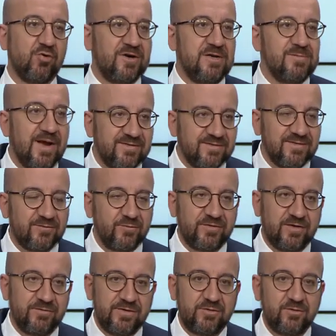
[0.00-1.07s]
A few brief
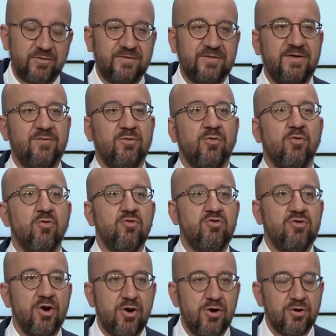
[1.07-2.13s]
words about our commitment
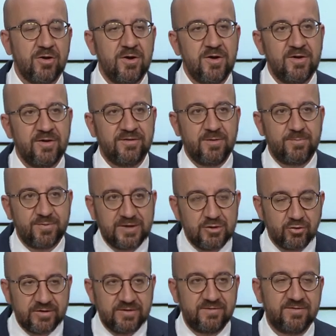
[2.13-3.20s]
to the climate. You know that this
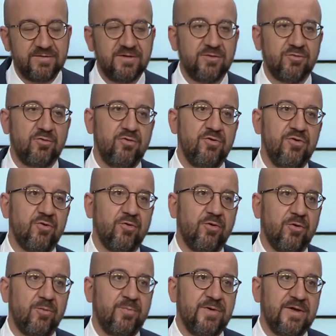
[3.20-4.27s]
is at the heart of our
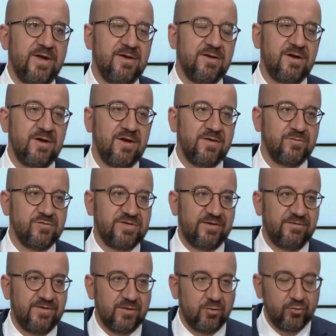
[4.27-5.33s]
EU
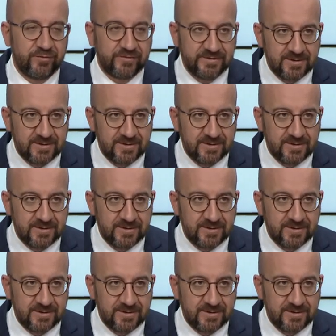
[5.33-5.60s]
priorities.